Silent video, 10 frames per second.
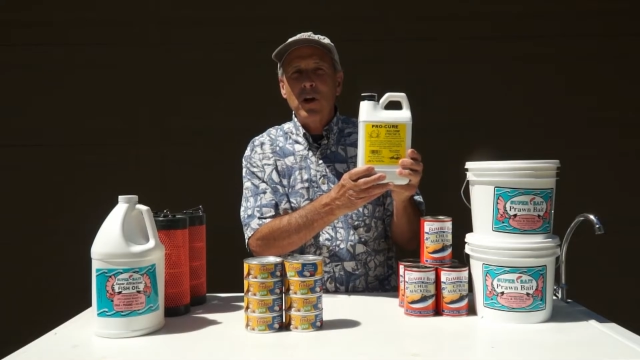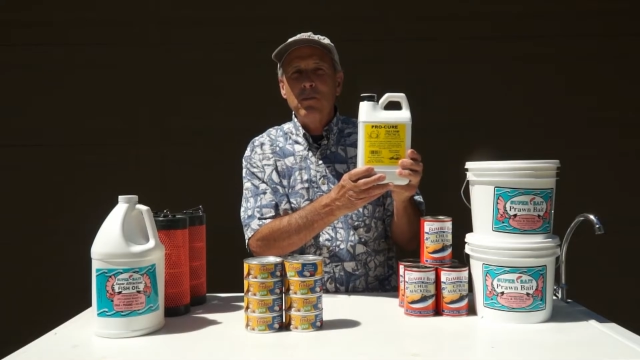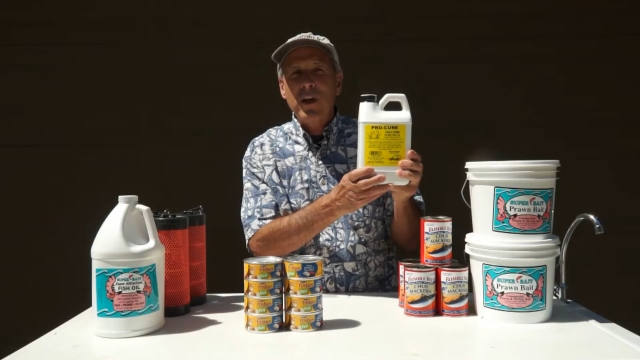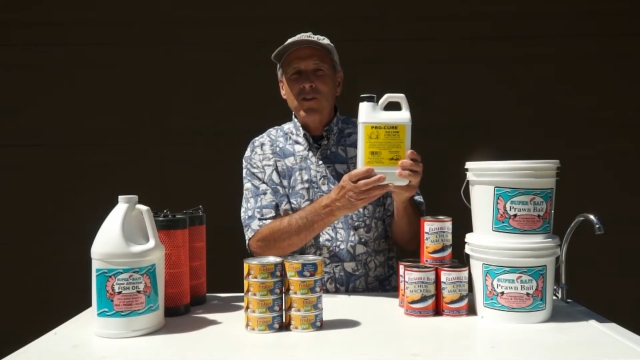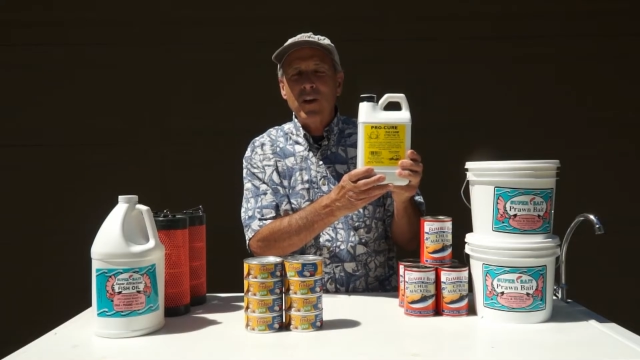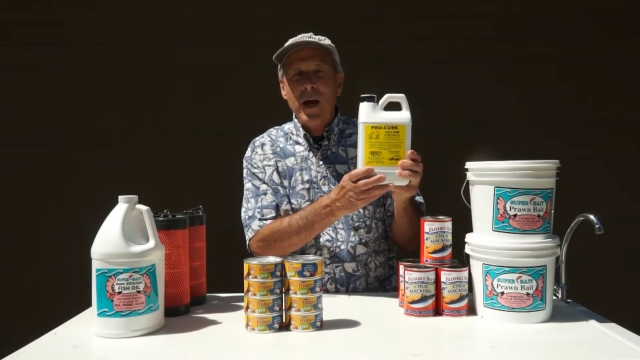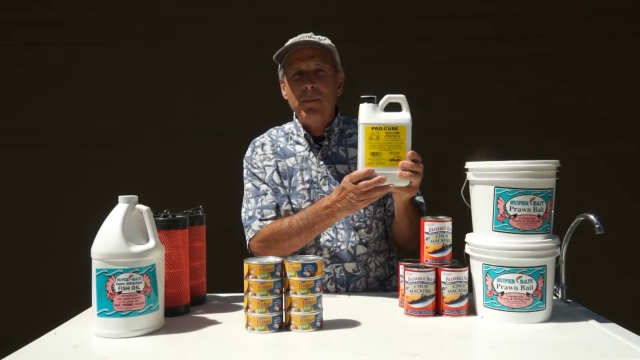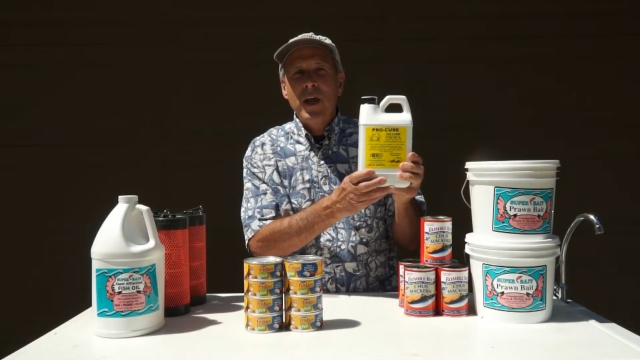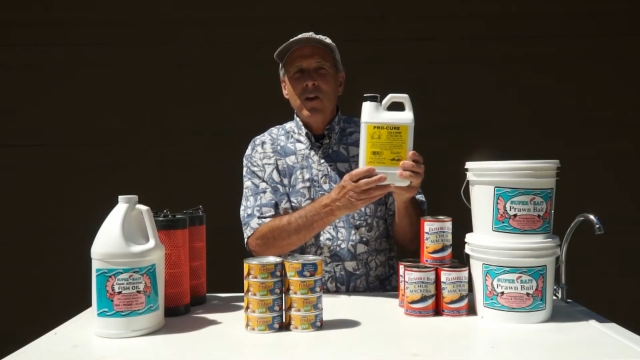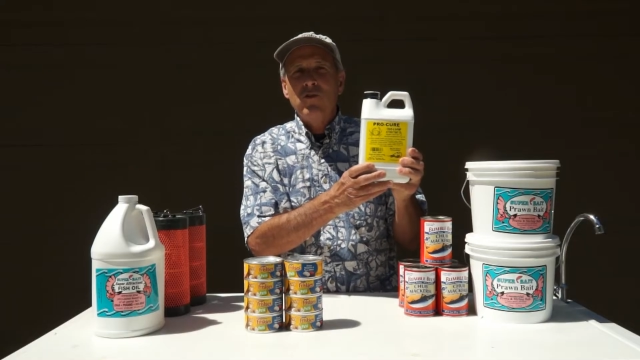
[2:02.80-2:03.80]
you're going to mix it
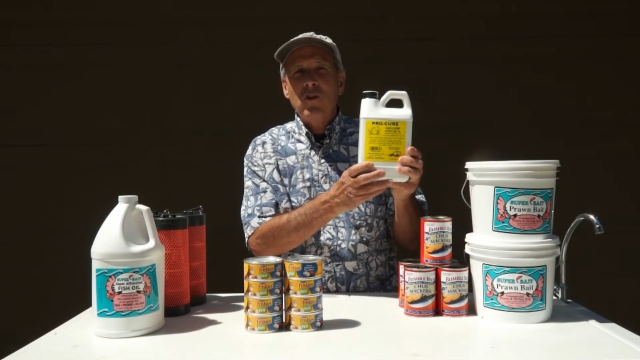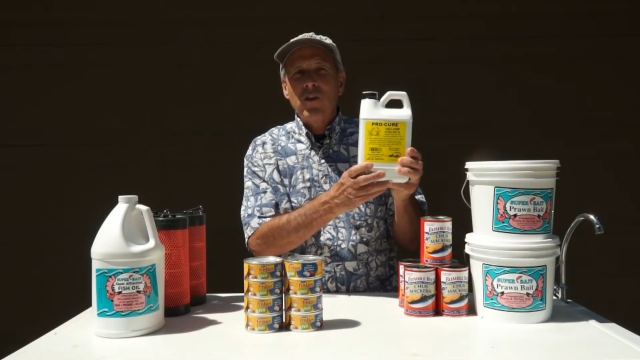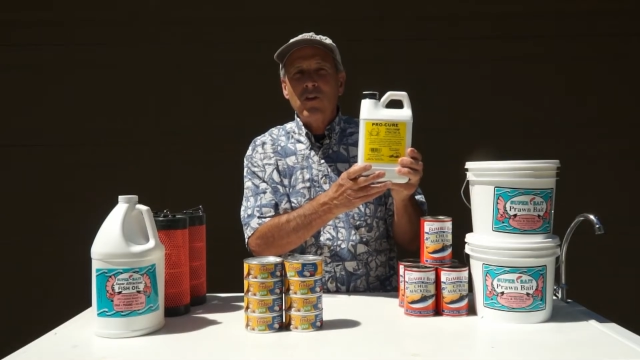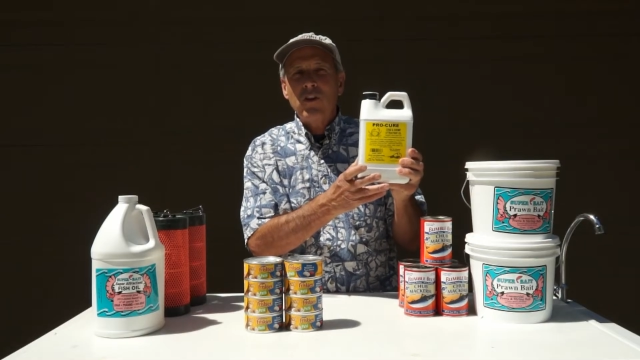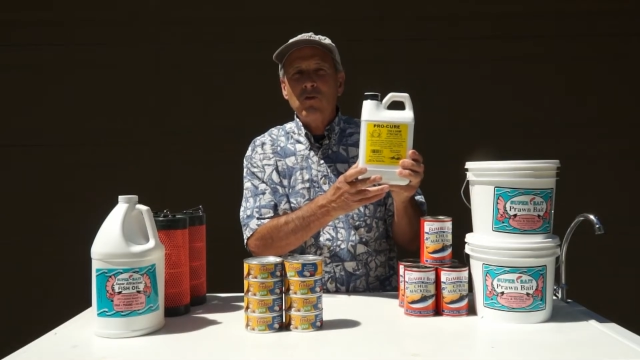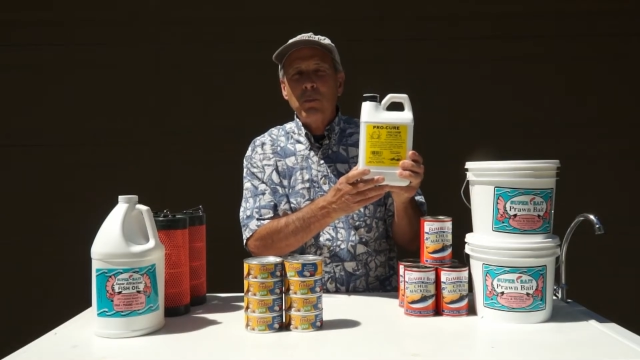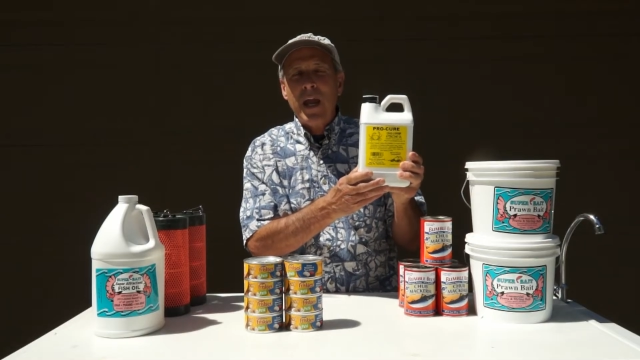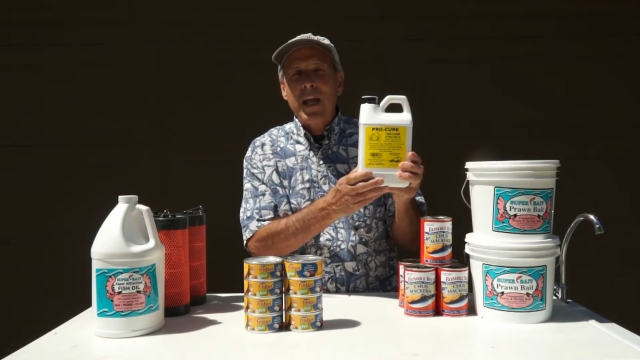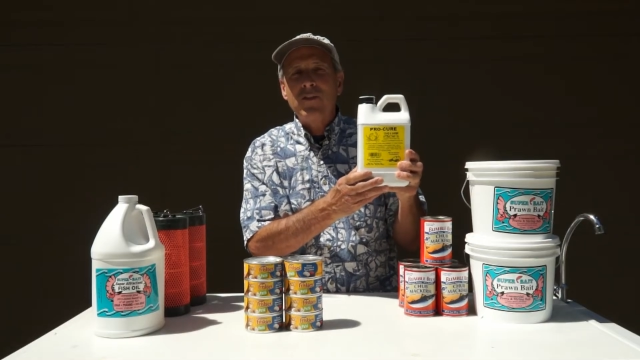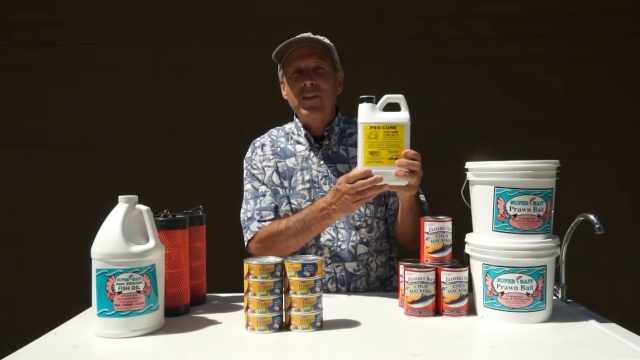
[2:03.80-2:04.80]
up so that this
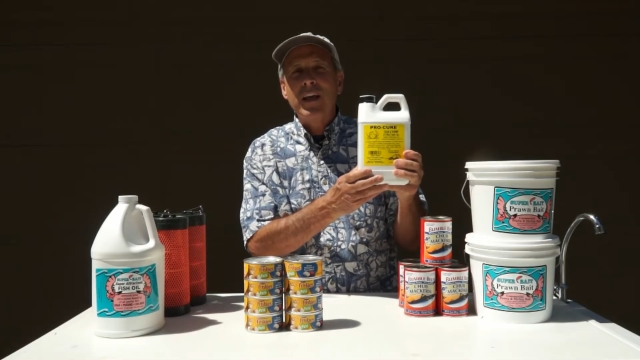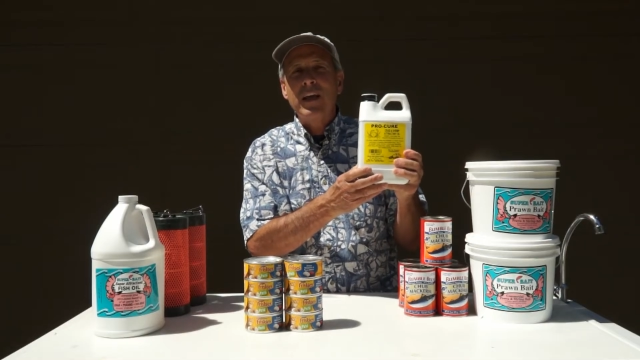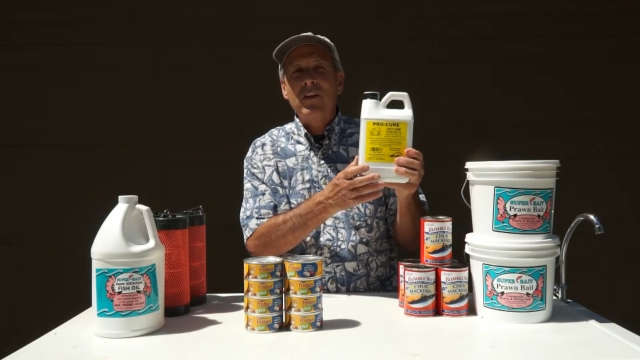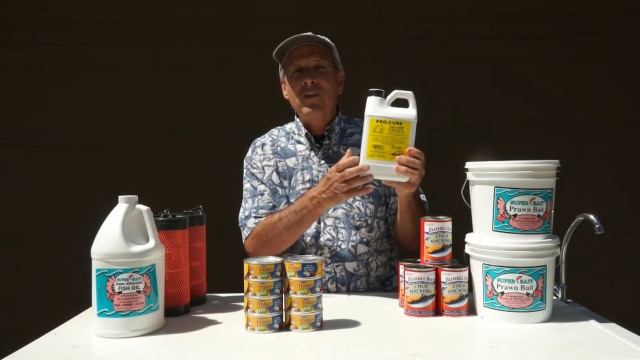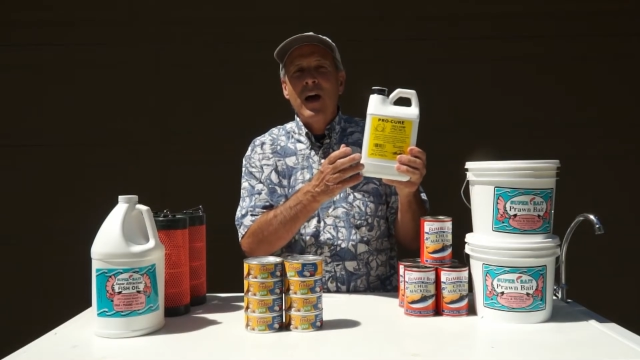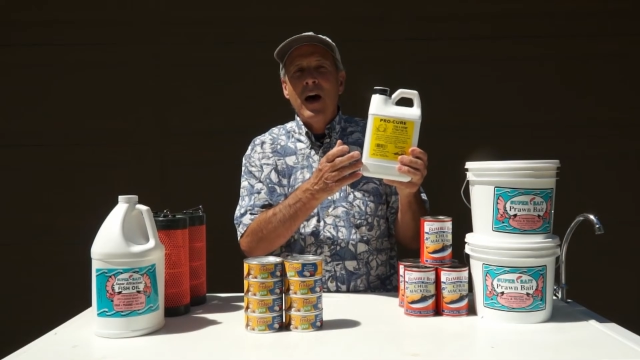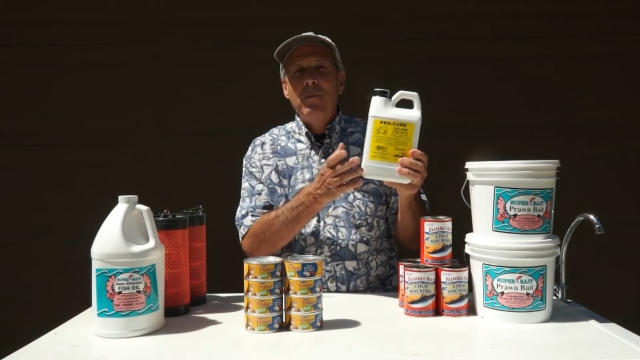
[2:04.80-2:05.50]
paste is